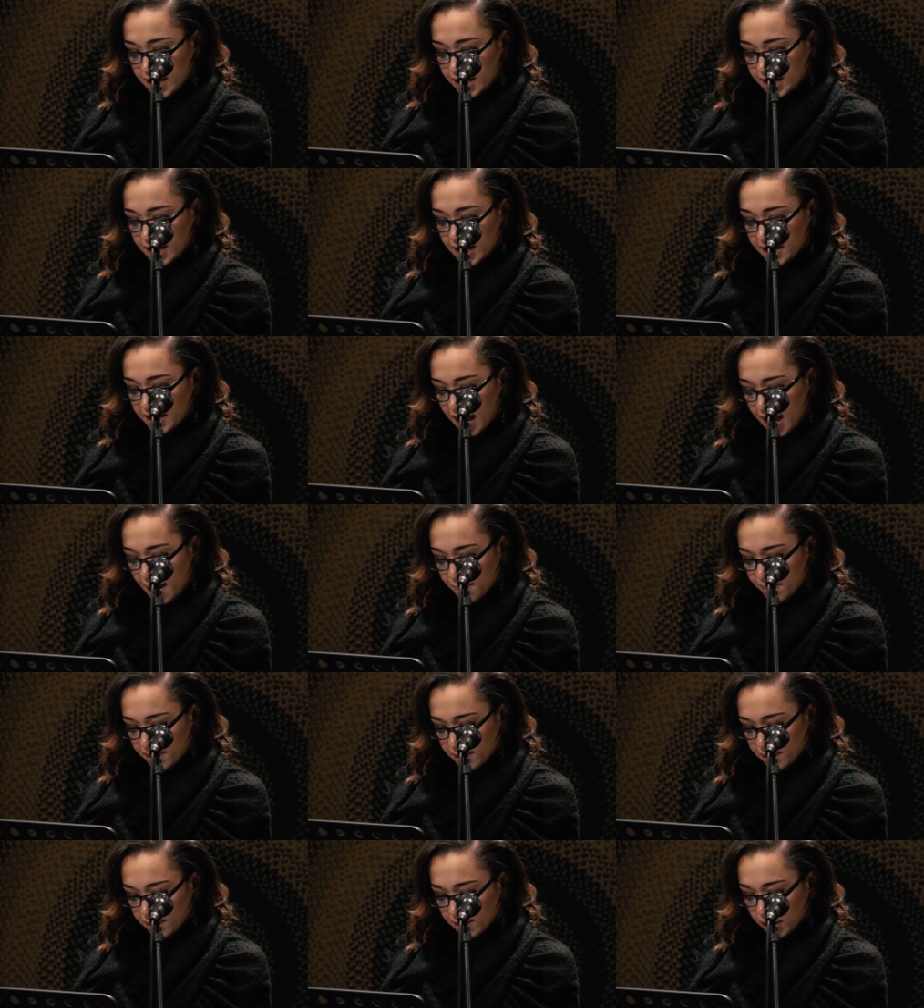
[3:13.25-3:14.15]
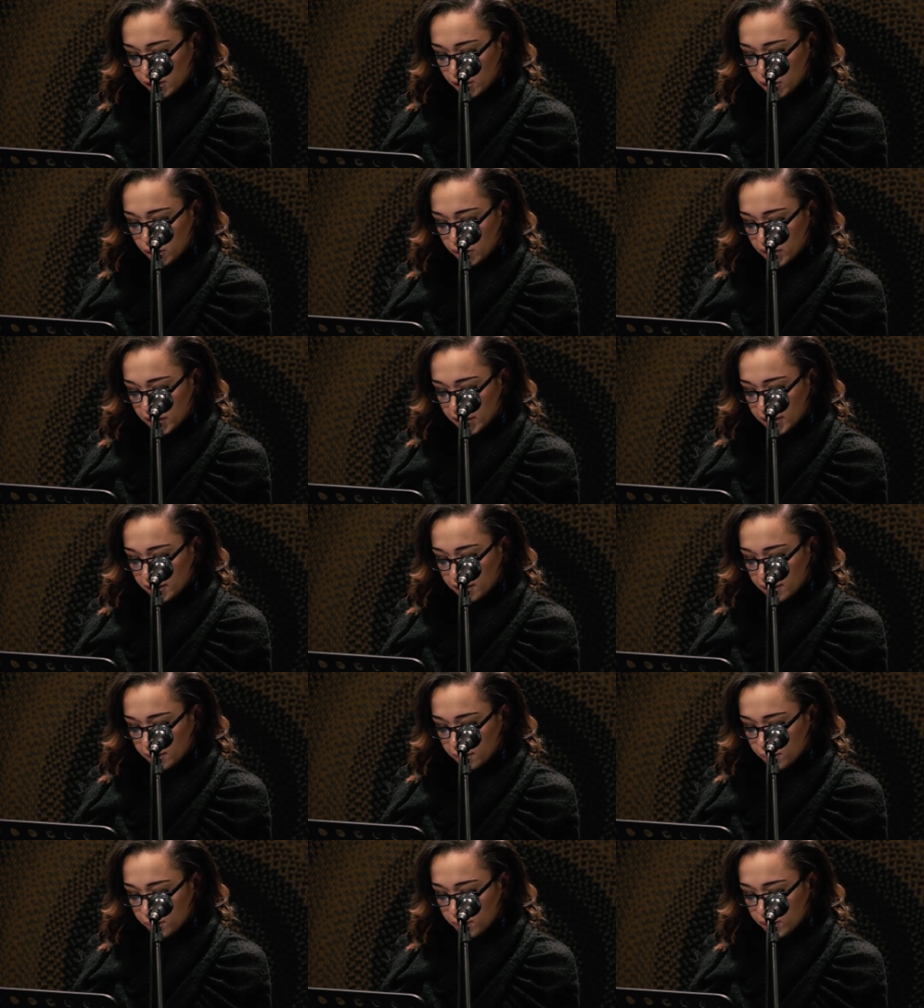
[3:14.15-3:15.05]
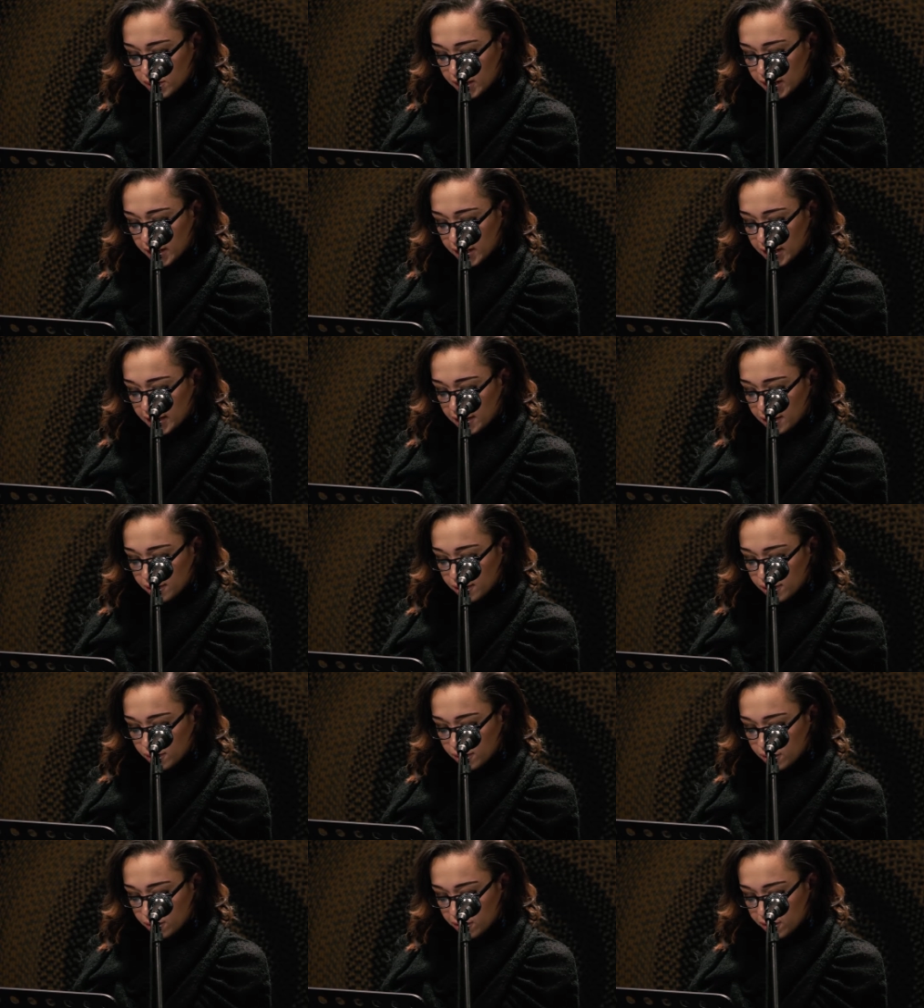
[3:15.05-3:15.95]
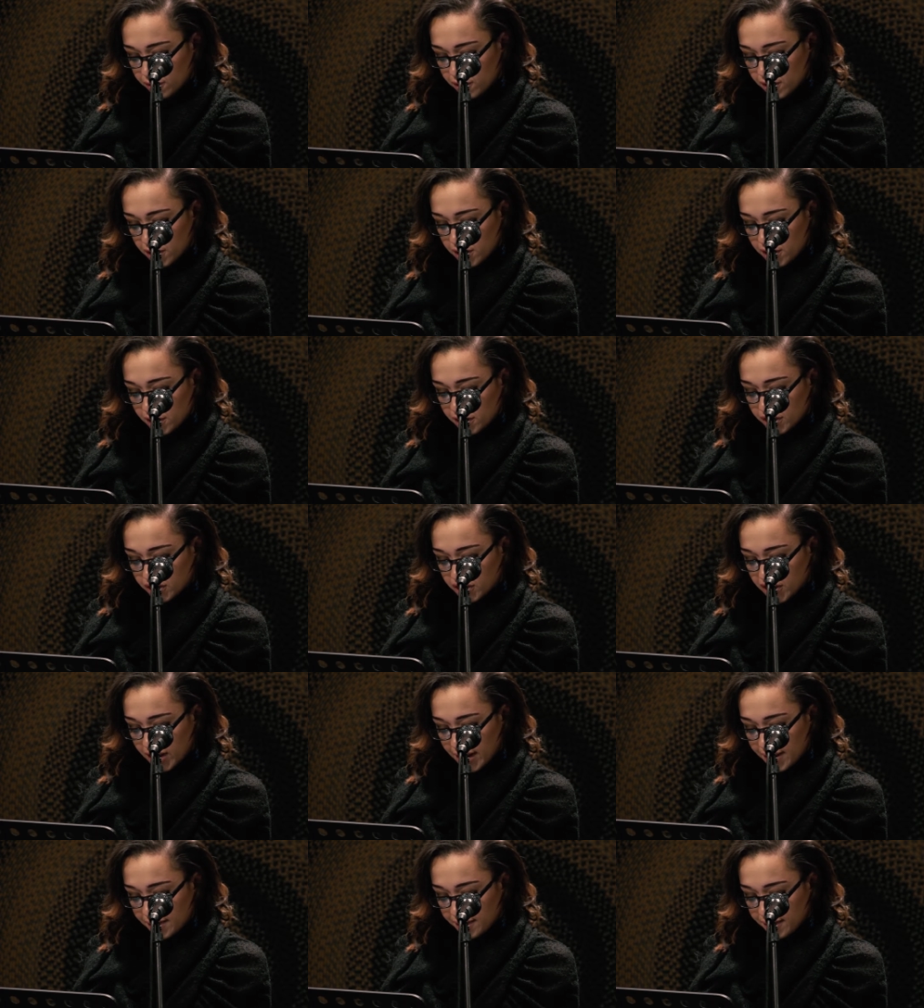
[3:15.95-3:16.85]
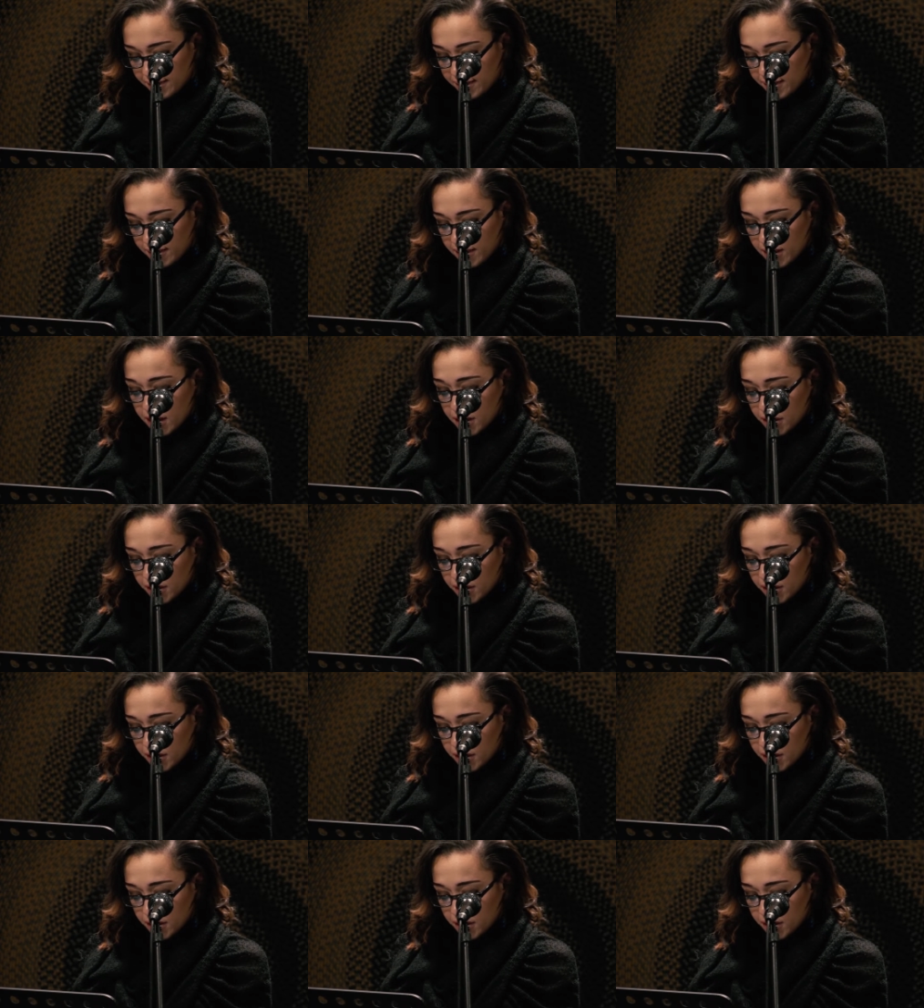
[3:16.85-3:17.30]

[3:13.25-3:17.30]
Yan absently noted, pulling it over her chest.